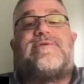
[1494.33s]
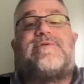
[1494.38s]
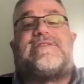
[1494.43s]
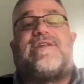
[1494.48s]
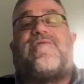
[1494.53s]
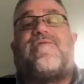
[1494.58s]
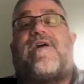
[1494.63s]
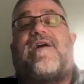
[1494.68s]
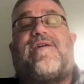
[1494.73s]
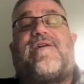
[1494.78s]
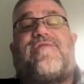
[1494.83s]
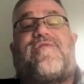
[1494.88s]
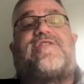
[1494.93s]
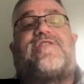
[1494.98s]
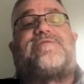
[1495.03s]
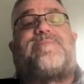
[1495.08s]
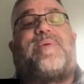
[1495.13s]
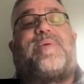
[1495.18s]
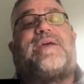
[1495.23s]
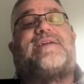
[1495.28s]
the very
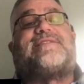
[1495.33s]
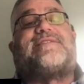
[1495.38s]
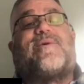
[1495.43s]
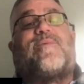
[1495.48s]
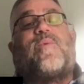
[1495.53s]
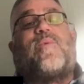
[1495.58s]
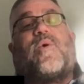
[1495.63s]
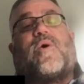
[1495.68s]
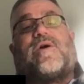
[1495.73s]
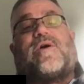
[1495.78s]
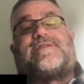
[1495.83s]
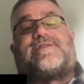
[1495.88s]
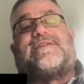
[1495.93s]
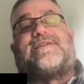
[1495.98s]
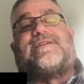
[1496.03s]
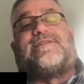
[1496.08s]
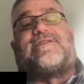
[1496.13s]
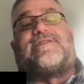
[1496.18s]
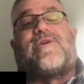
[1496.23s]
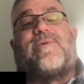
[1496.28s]
first pizza war to
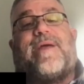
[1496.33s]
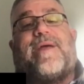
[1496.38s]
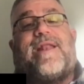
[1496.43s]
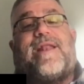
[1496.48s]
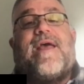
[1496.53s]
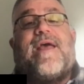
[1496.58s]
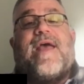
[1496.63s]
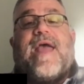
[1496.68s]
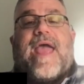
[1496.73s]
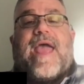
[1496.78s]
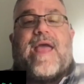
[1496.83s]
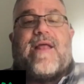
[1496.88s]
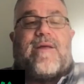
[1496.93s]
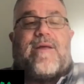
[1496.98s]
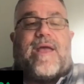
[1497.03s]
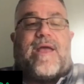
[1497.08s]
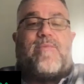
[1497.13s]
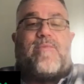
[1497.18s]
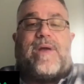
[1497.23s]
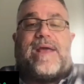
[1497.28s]
determine, and
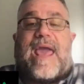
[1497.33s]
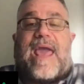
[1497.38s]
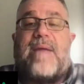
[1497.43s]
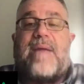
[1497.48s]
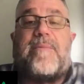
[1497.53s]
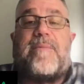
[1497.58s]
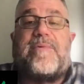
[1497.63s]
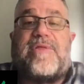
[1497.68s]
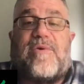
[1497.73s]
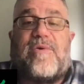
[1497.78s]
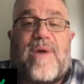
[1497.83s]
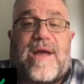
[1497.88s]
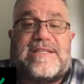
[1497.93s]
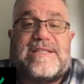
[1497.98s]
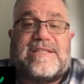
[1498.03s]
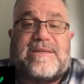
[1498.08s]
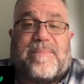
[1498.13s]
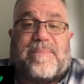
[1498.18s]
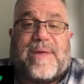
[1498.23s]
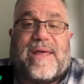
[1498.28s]
we came up with the
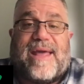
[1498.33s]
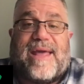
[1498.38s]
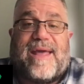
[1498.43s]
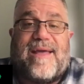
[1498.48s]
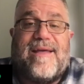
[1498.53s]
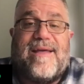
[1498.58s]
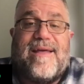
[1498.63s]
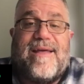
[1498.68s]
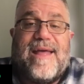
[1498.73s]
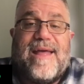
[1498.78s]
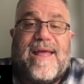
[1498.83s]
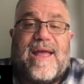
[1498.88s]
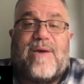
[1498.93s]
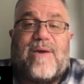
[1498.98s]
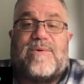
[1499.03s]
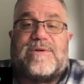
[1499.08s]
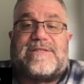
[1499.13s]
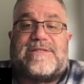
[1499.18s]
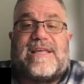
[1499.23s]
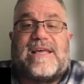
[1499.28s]
recipe. It
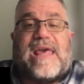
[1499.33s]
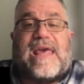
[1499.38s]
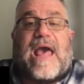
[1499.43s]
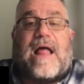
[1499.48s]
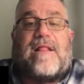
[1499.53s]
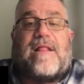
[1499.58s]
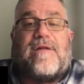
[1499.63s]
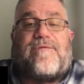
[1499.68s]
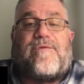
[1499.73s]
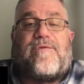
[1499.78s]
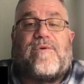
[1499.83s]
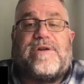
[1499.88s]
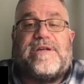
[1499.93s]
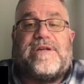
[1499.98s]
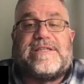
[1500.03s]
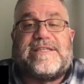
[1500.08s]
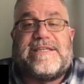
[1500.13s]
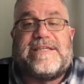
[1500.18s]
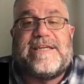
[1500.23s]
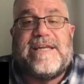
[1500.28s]
was the
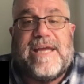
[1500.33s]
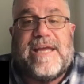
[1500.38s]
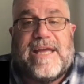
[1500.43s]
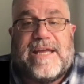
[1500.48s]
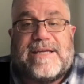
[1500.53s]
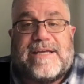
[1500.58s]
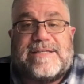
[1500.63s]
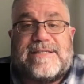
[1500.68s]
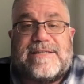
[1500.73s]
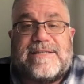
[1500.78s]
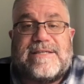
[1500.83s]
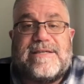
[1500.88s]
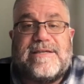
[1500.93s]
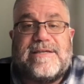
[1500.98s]
California cheese.